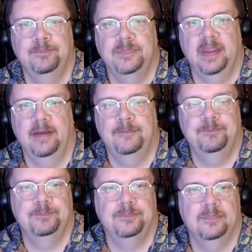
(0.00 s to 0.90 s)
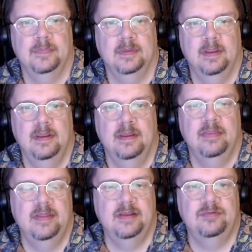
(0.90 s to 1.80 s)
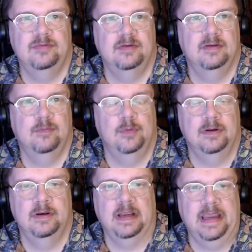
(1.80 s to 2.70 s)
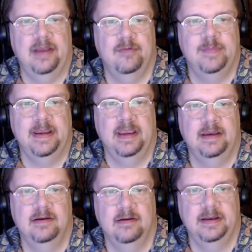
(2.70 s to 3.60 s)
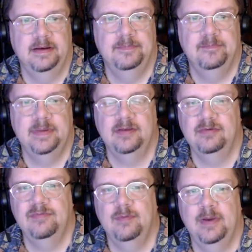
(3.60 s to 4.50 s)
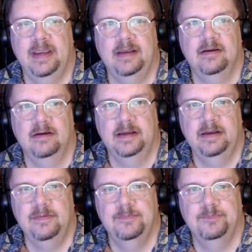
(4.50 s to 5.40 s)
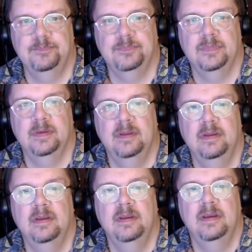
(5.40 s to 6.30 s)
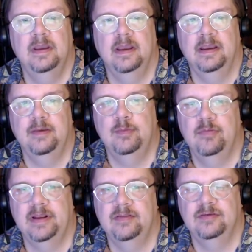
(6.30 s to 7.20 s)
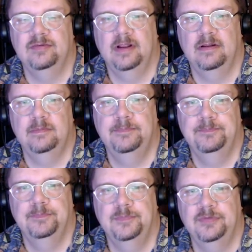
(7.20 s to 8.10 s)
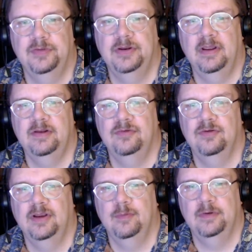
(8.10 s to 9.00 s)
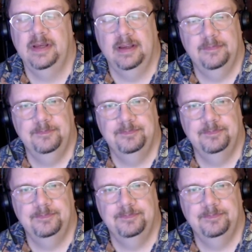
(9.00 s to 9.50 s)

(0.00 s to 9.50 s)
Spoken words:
Now, this one cannot be 8, 9, because if it were 8, 9, it would break this cell. So the 9 does not go on here.